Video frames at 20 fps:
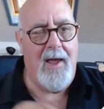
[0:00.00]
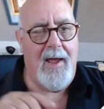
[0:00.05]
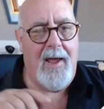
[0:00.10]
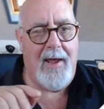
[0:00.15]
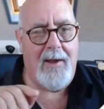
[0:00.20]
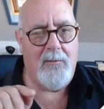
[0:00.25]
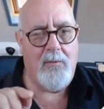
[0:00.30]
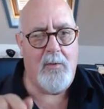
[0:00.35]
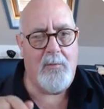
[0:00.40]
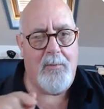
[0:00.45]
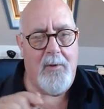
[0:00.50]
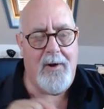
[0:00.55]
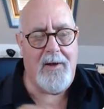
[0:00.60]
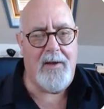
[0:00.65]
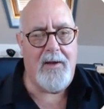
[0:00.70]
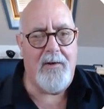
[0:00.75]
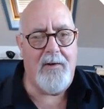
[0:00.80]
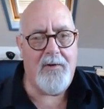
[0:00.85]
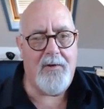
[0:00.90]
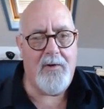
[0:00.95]
it will bring
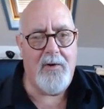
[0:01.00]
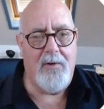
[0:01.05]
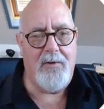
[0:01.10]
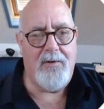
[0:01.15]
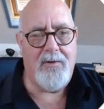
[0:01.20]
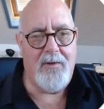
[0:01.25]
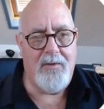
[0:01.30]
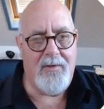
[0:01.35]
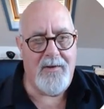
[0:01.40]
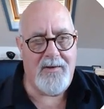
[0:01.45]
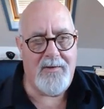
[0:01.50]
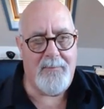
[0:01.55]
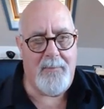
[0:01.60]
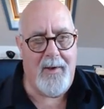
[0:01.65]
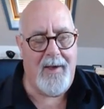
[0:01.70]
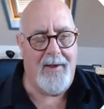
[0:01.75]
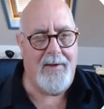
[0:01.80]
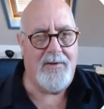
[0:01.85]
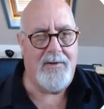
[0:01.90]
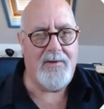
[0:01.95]
you through to this
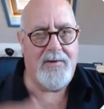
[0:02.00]
page.